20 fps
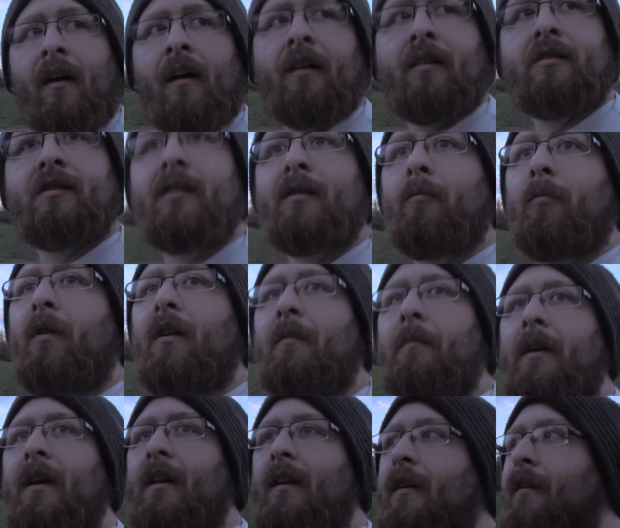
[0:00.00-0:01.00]
she wanted
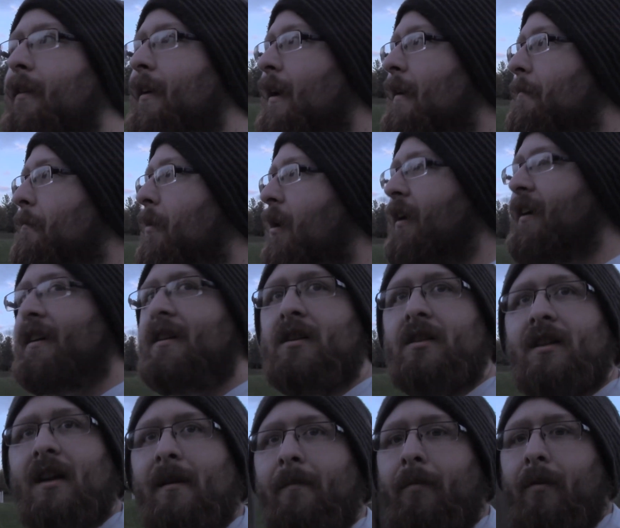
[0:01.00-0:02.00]
me to go get
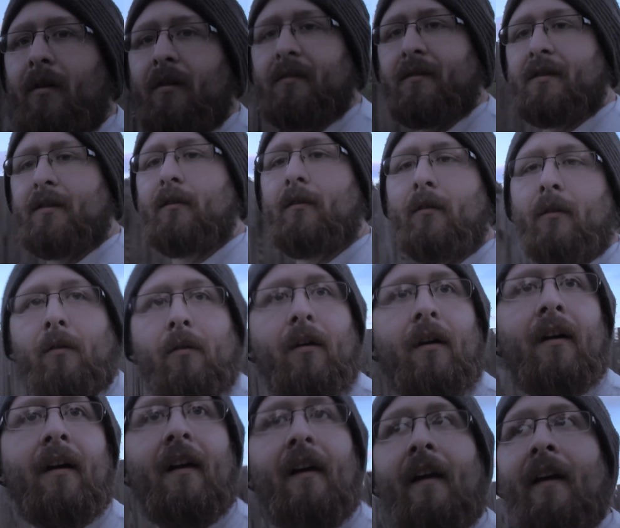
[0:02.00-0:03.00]
Mockingjay Part 2
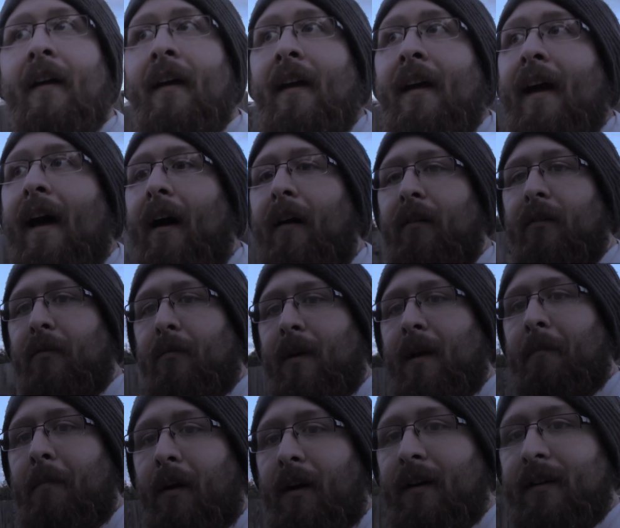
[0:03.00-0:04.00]
out of the
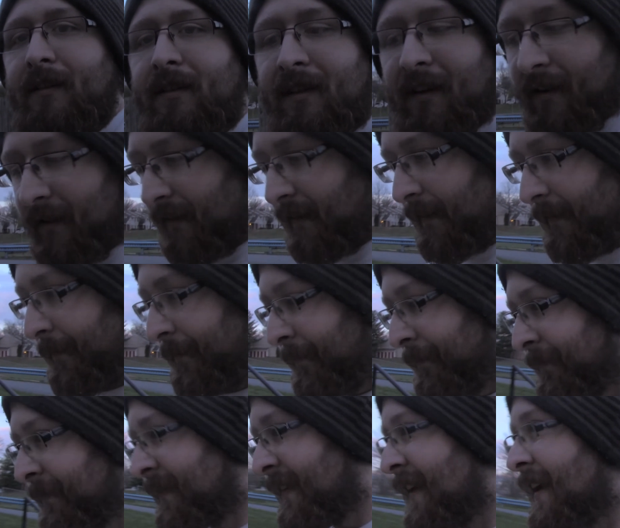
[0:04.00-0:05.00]
red box.
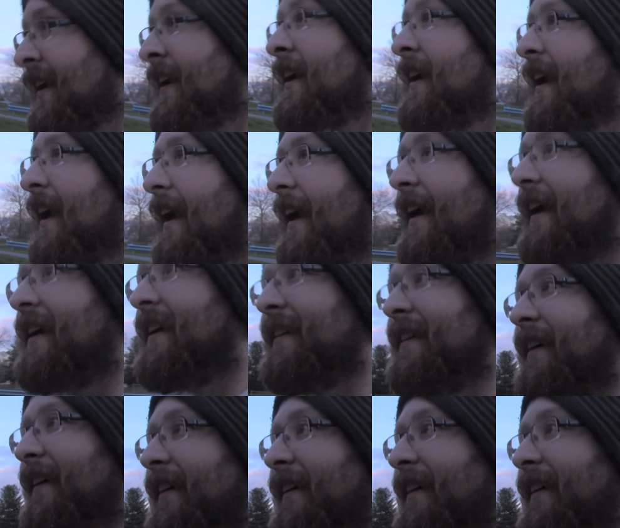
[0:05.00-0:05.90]
And